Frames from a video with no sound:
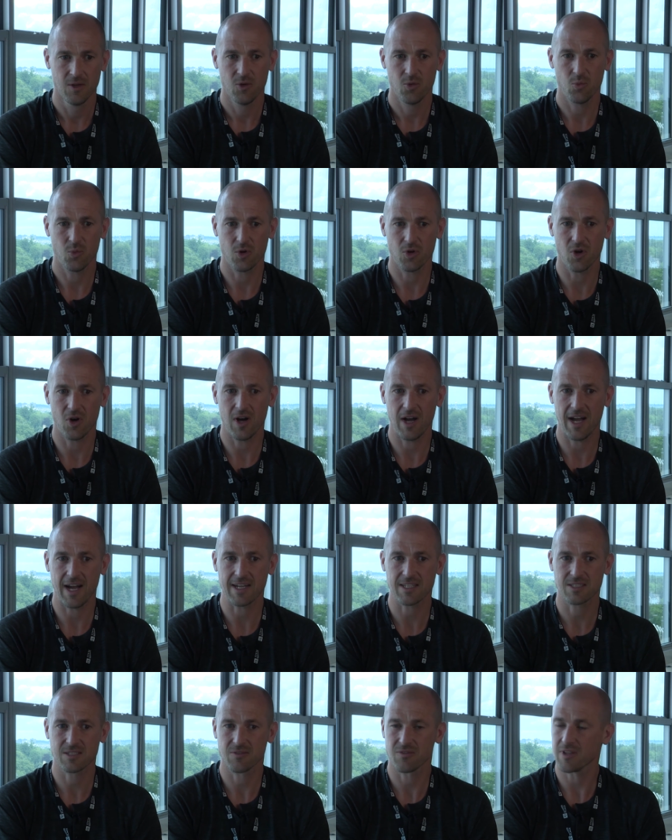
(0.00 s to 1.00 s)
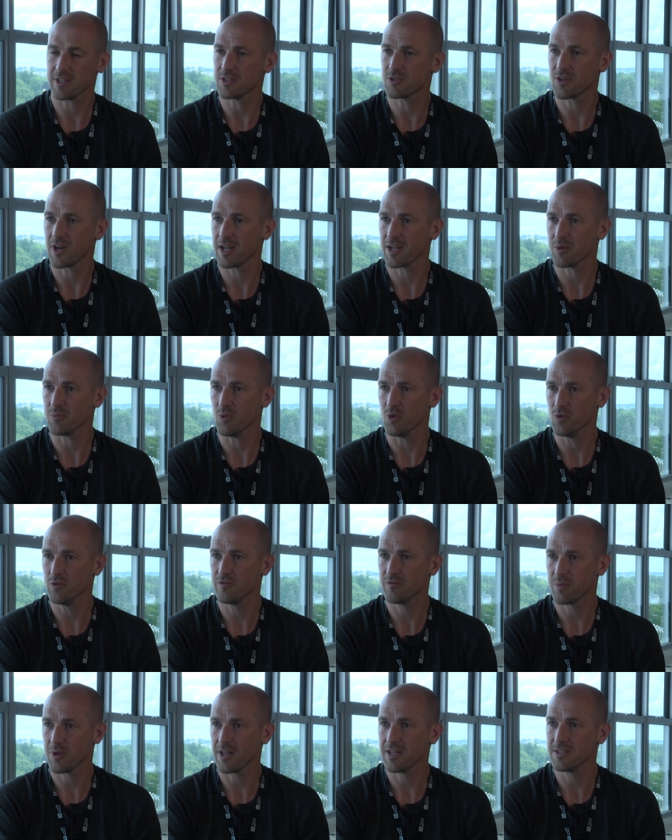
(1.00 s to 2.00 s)
we're not actively trying to
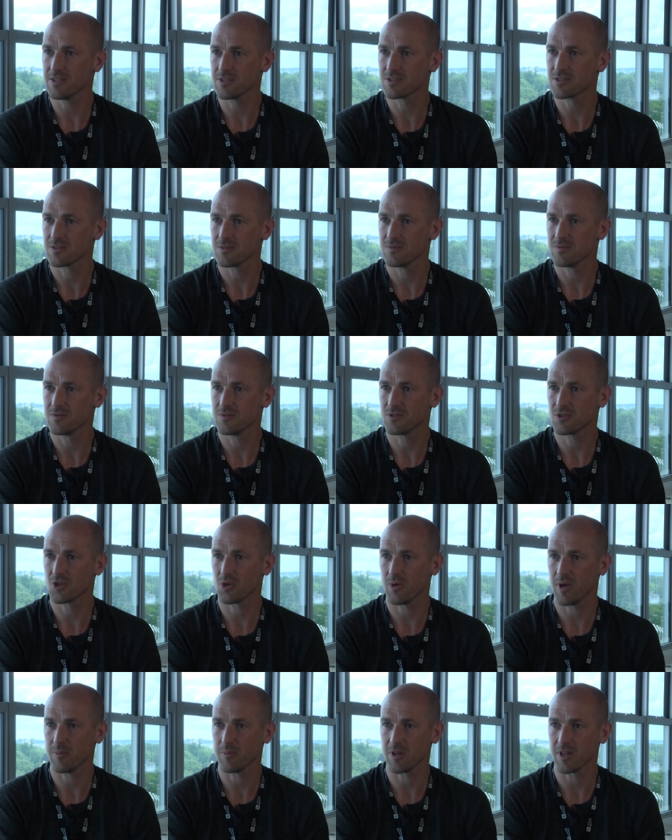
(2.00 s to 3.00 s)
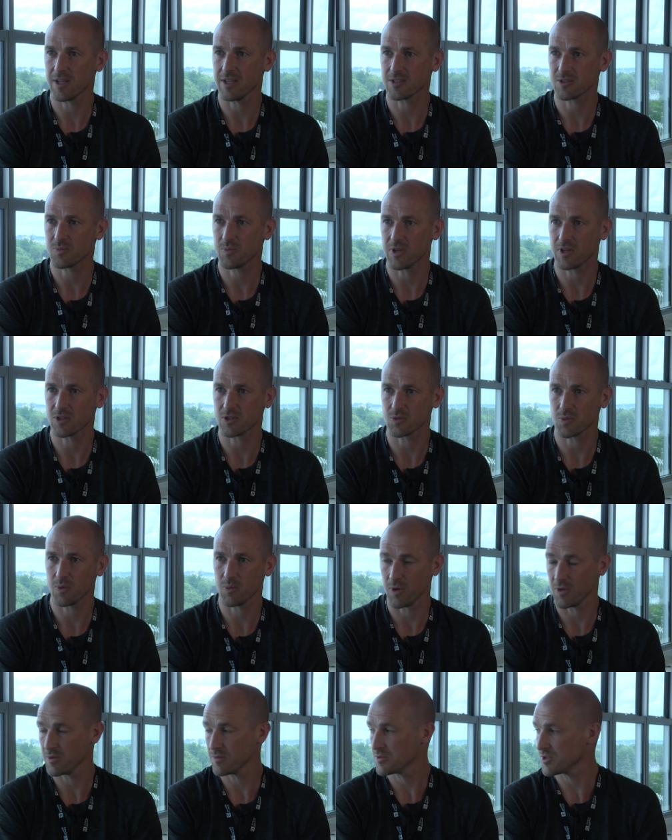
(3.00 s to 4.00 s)
move players to MLS because we
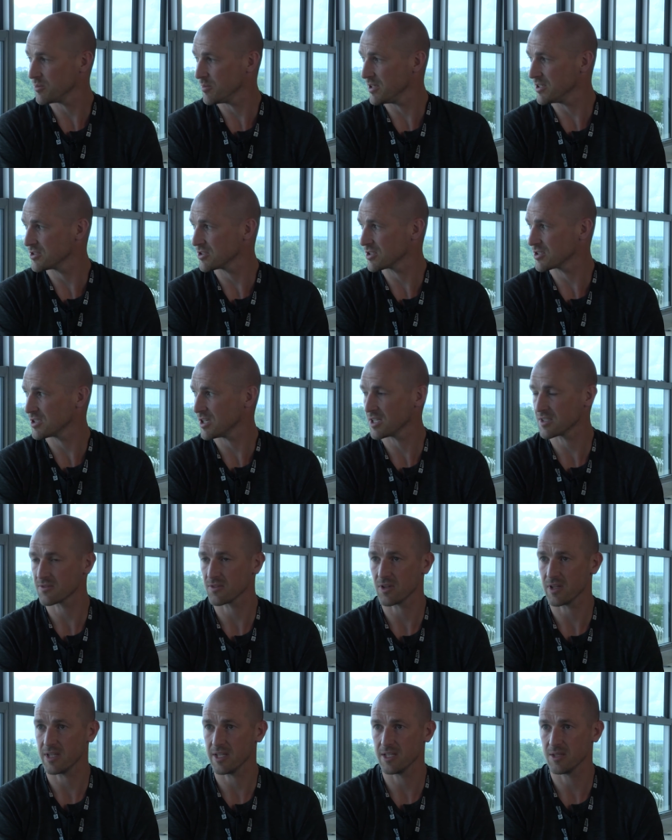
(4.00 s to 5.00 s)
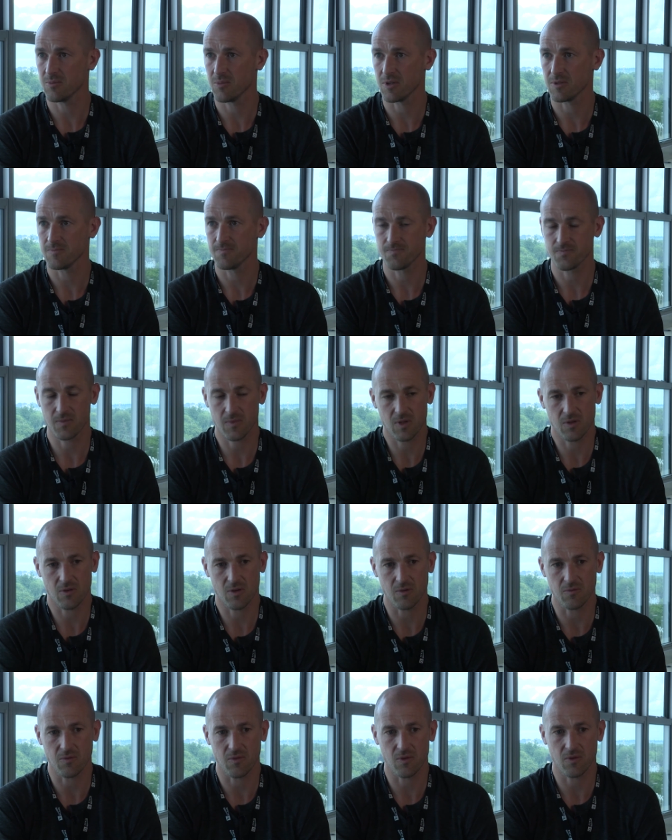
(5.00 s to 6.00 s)
want them to be successful here. But
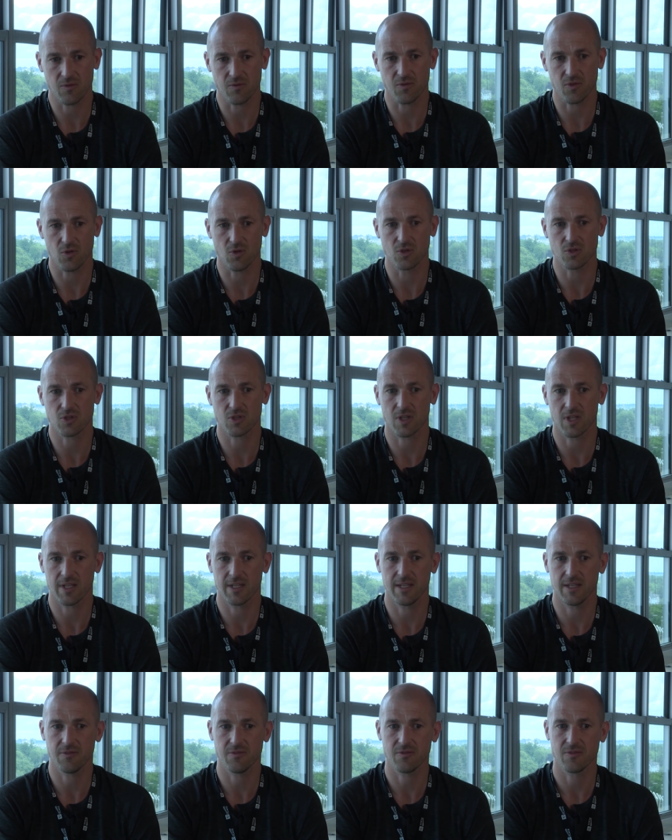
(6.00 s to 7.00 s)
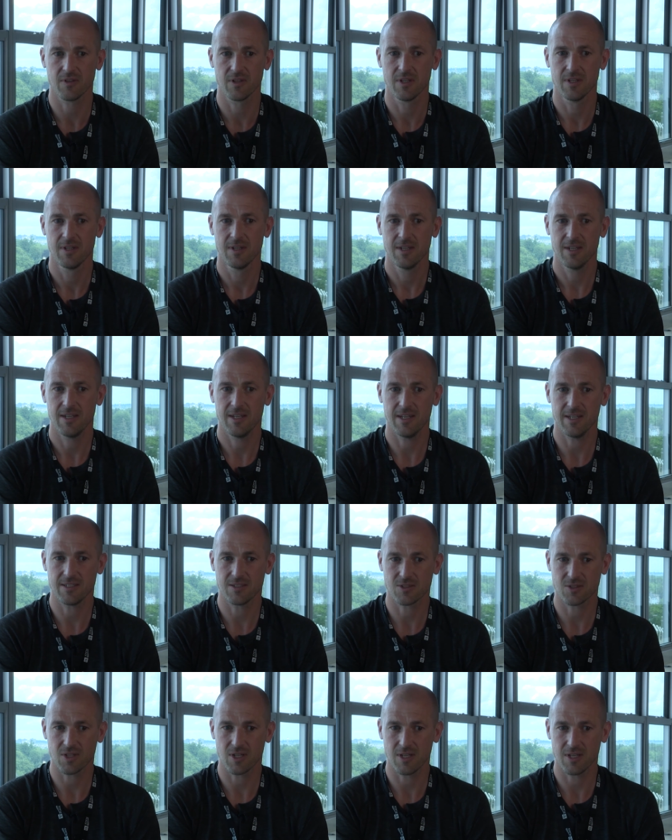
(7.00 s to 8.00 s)
unfortunately, if
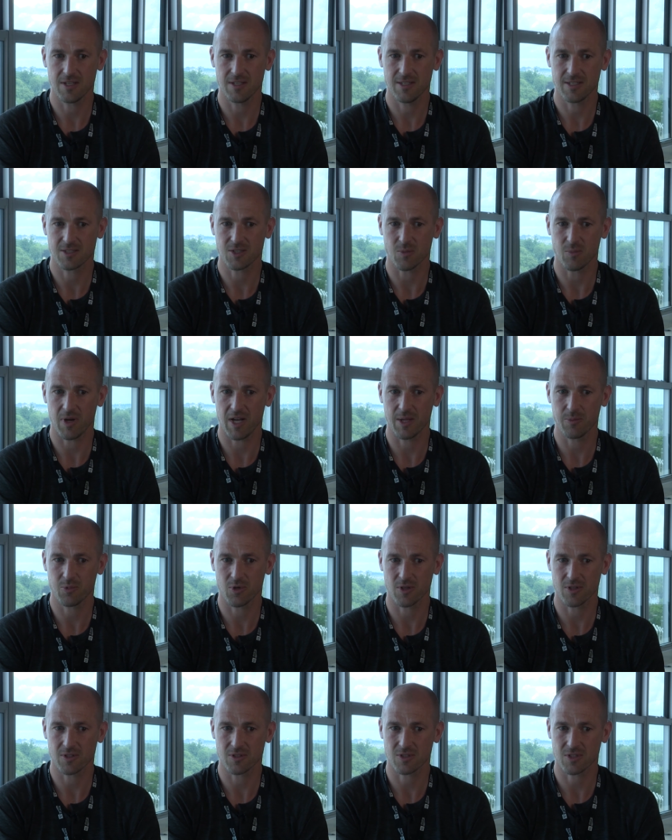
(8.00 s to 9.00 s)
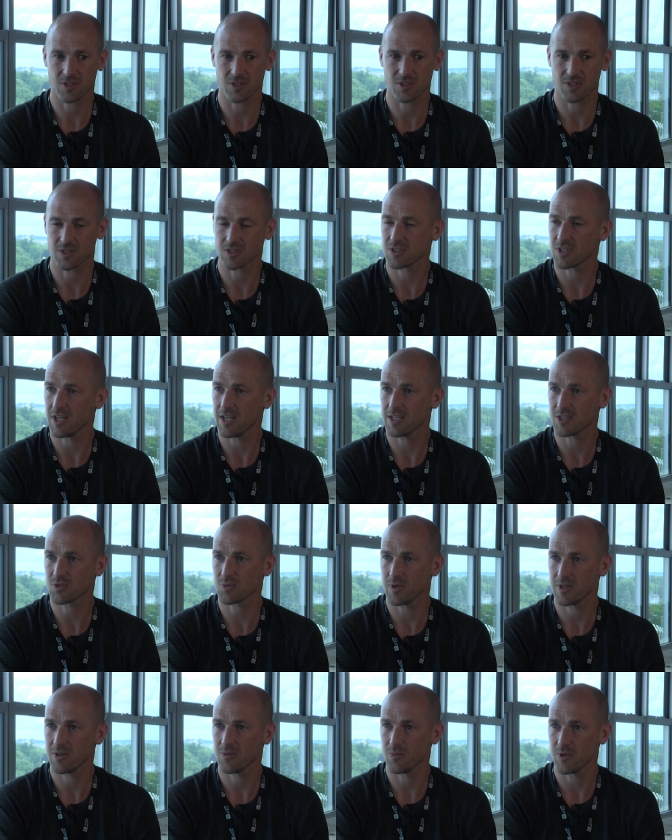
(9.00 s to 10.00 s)
it's a byproduct of success
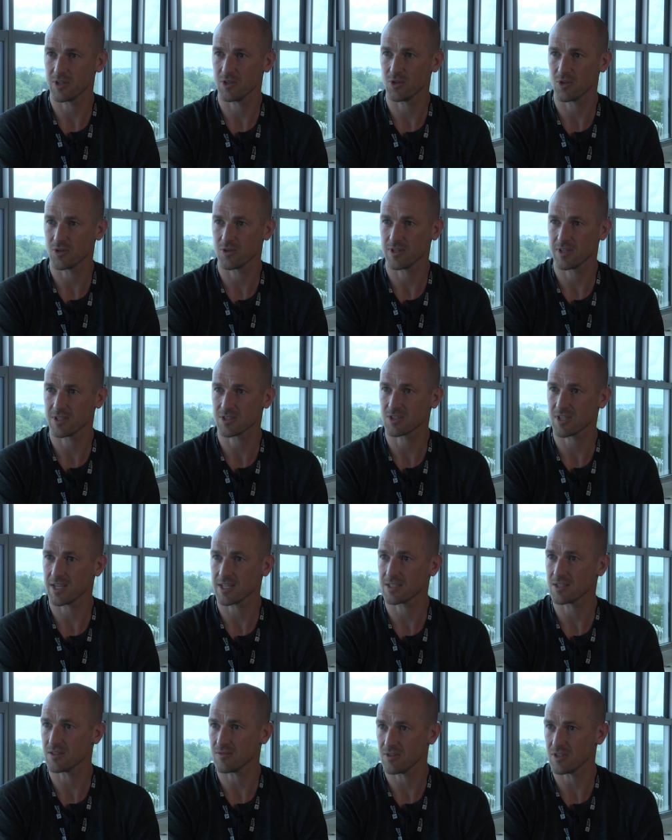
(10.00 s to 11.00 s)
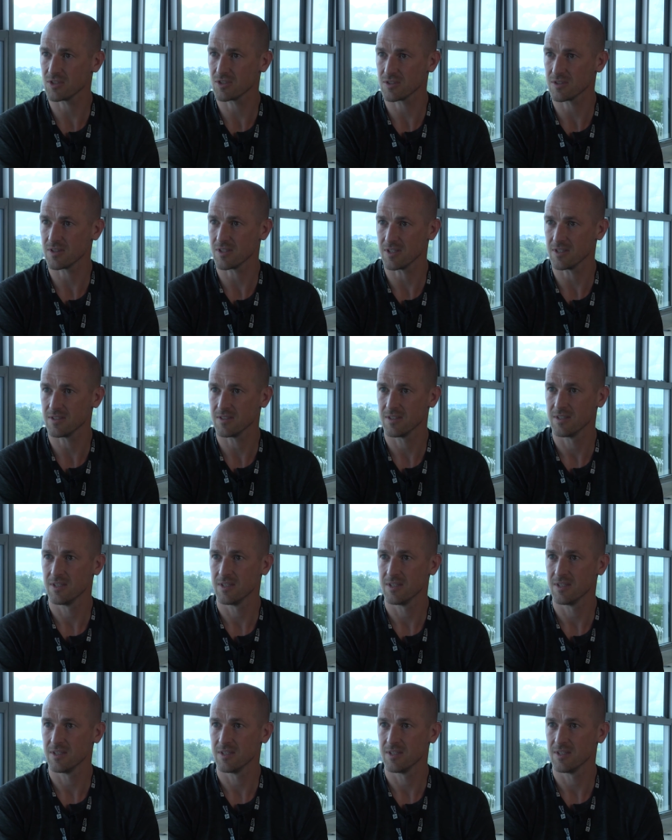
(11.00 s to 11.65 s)
when you're in the second division, that